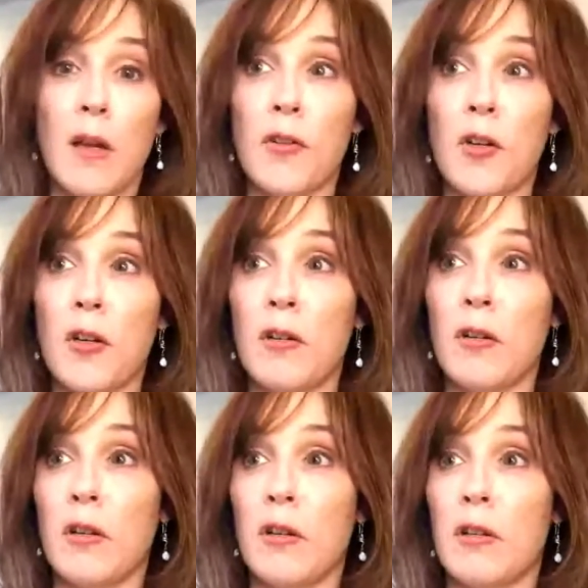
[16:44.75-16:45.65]

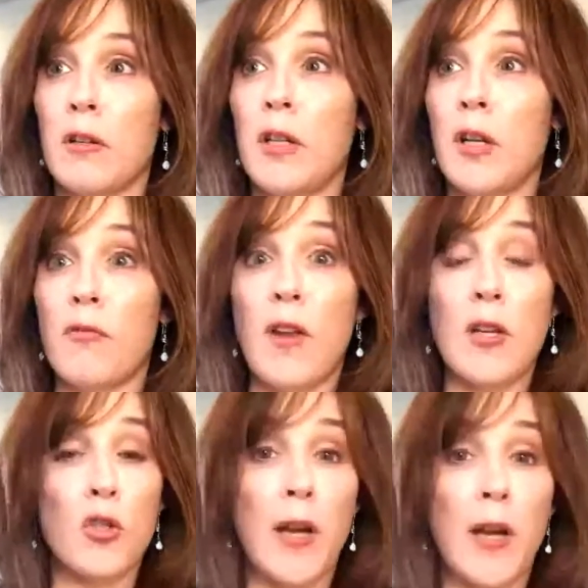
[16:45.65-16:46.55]
for
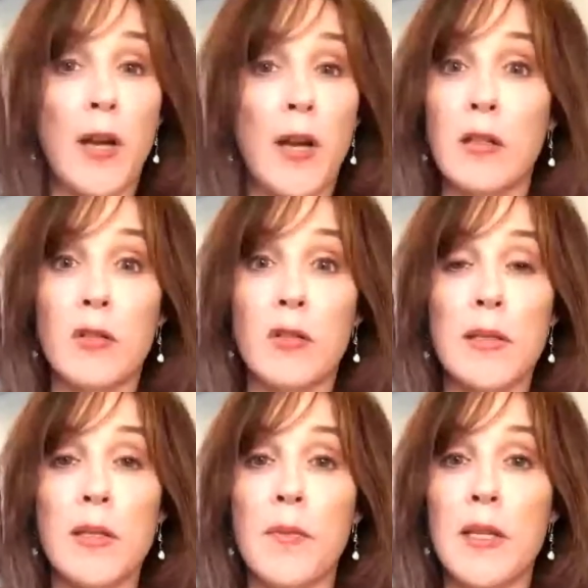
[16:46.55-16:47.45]
venturing out and doing
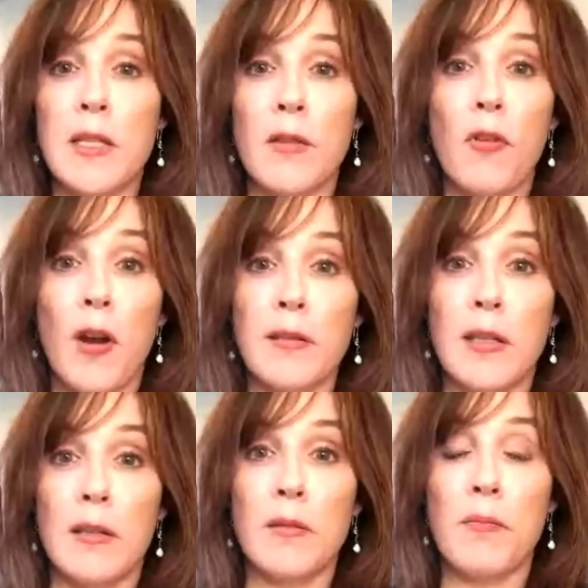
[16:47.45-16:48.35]
something different
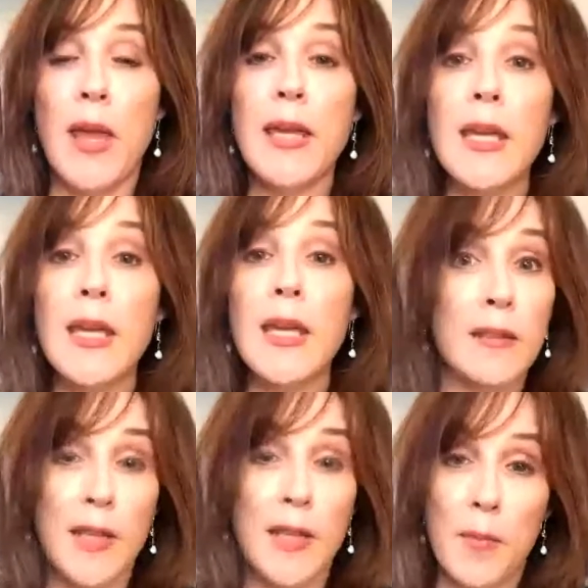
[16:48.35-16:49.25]
and making that
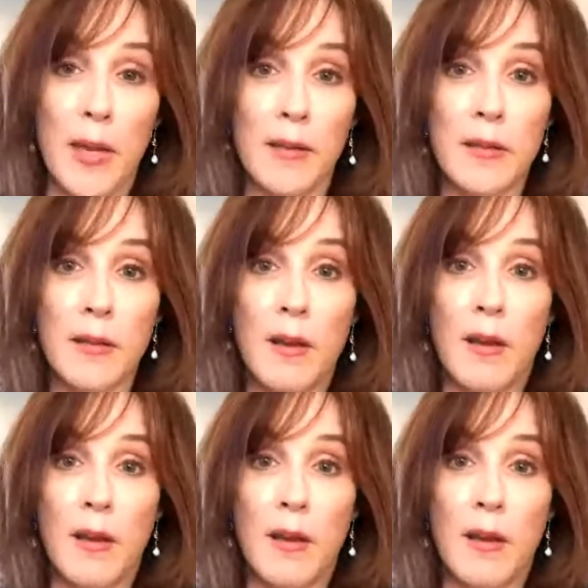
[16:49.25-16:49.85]
statement.